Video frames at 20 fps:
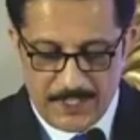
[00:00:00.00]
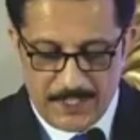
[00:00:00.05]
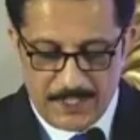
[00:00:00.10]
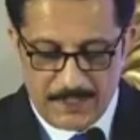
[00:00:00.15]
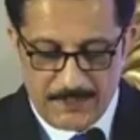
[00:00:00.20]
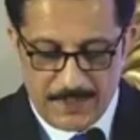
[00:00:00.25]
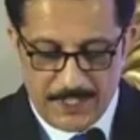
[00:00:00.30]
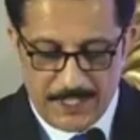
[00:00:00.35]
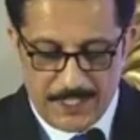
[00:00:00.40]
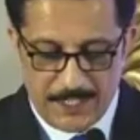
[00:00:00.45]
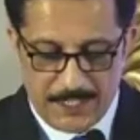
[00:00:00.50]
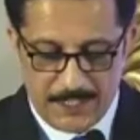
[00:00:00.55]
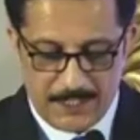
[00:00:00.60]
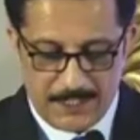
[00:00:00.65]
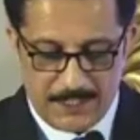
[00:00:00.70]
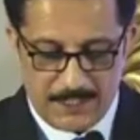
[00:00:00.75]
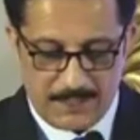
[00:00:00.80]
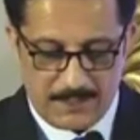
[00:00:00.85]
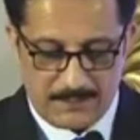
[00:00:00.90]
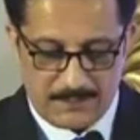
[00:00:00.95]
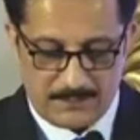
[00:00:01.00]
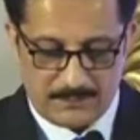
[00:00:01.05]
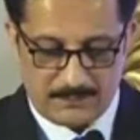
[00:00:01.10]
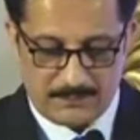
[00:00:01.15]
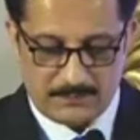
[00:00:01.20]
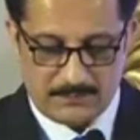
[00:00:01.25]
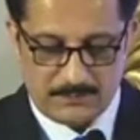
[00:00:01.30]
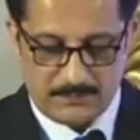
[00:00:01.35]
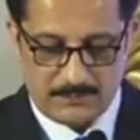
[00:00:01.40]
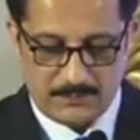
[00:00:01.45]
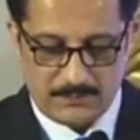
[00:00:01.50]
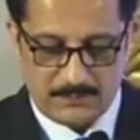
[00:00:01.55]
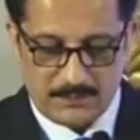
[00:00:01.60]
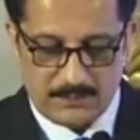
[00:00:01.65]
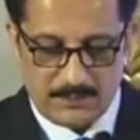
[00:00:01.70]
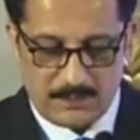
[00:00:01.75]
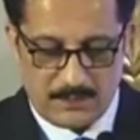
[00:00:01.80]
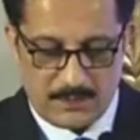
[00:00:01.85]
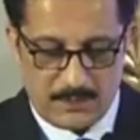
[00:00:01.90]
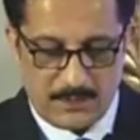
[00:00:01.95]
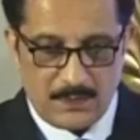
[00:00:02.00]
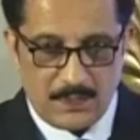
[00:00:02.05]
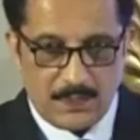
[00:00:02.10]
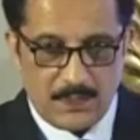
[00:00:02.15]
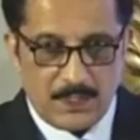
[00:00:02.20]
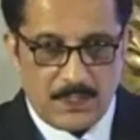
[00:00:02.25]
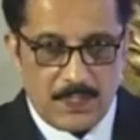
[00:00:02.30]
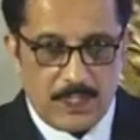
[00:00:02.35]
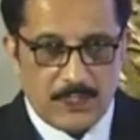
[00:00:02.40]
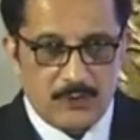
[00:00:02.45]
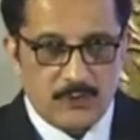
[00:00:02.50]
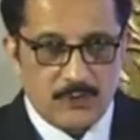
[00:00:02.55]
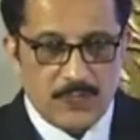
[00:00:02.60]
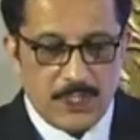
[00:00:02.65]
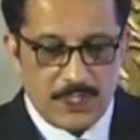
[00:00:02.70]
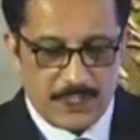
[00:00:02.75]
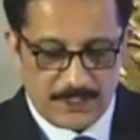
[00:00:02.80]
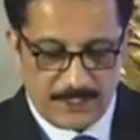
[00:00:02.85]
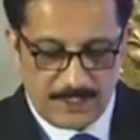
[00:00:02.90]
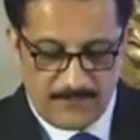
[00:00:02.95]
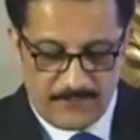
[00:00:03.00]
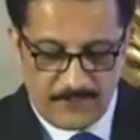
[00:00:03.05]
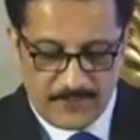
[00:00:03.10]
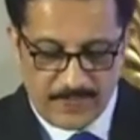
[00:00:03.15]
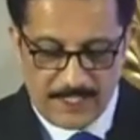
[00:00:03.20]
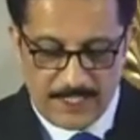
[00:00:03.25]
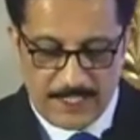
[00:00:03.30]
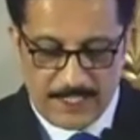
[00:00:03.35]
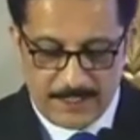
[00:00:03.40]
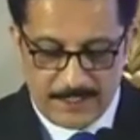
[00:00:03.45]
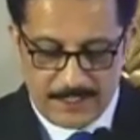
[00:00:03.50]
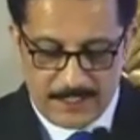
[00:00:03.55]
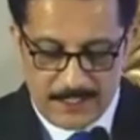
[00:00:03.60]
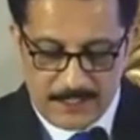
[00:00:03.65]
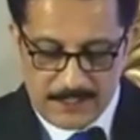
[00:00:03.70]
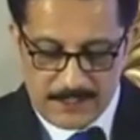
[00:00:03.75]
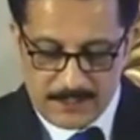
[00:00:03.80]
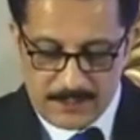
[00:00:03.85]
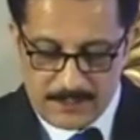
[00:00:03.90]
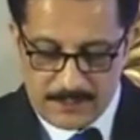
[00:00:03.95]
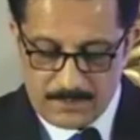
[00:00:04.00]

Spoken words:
and dignity. Educational facilities,